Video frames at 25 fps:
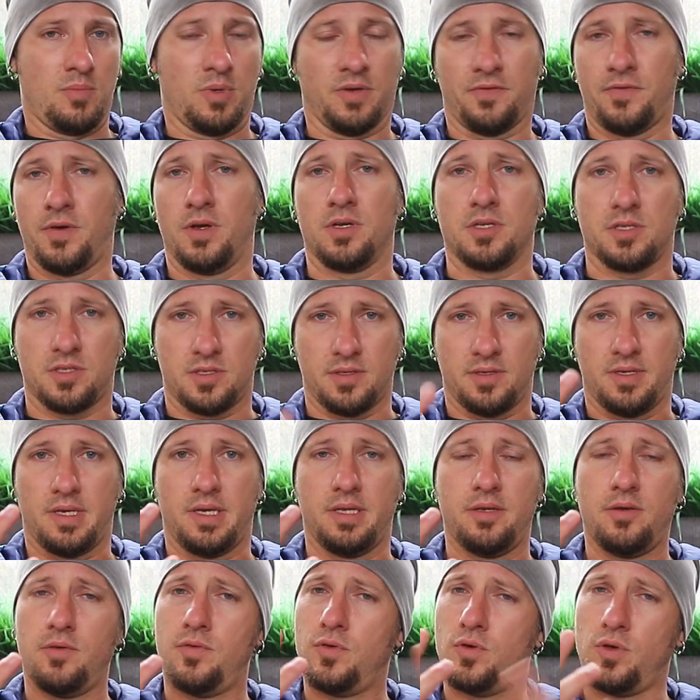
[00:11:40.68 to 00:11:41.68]
But first,
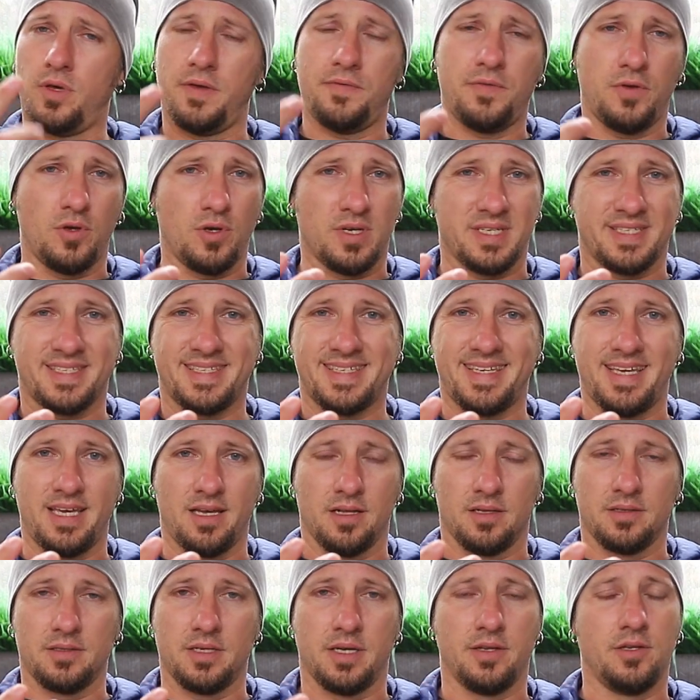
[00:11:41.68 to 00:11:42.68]
if you are
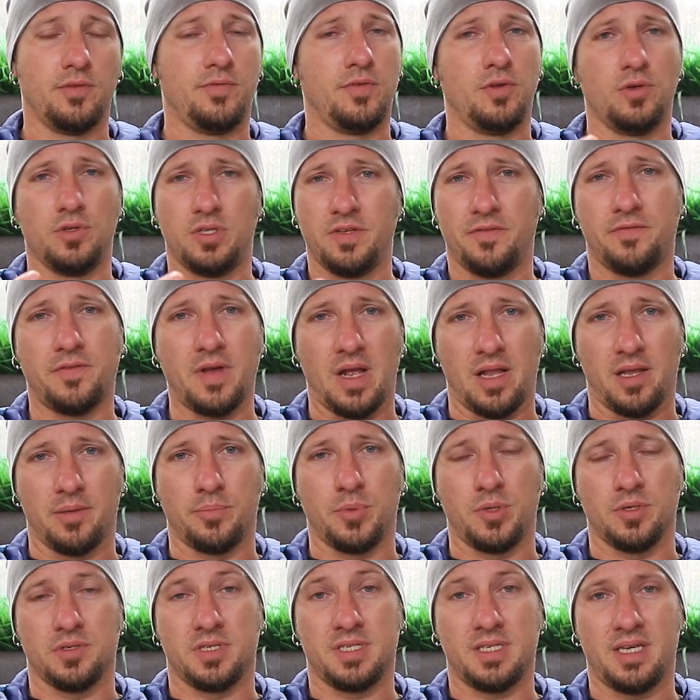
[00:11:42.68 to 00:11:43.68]
skilled and if you
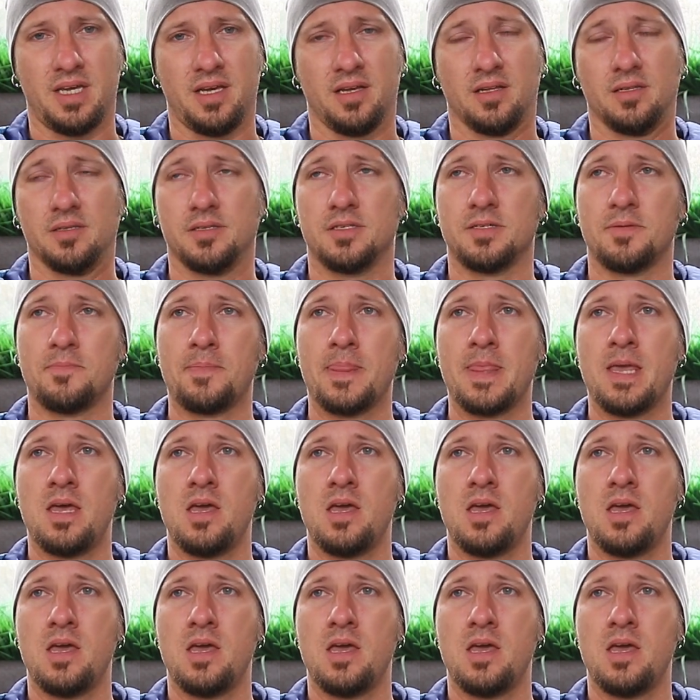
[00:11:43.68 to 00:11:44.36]
develop your skills,